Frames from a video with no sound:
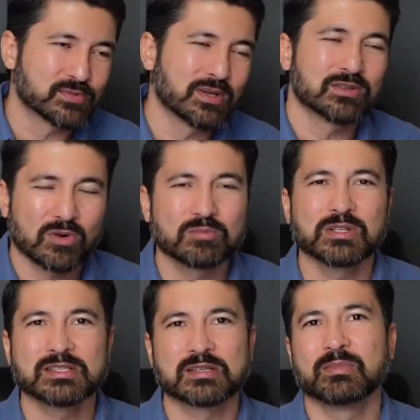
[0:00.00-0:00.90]
Well, normally
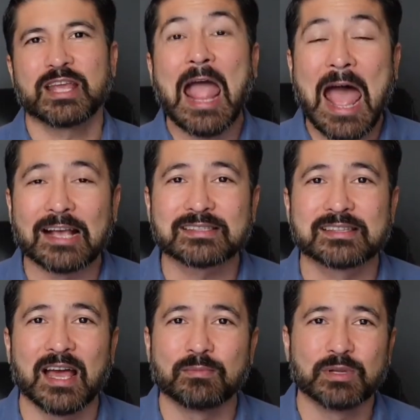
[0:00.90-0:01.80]
somebody asks
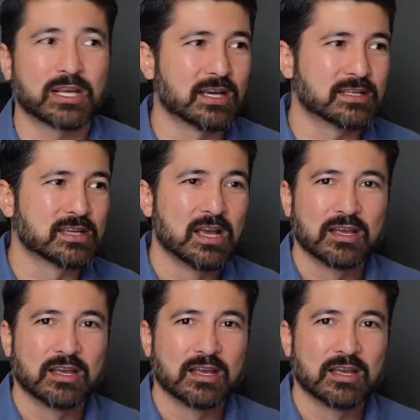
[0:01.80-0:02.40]
that because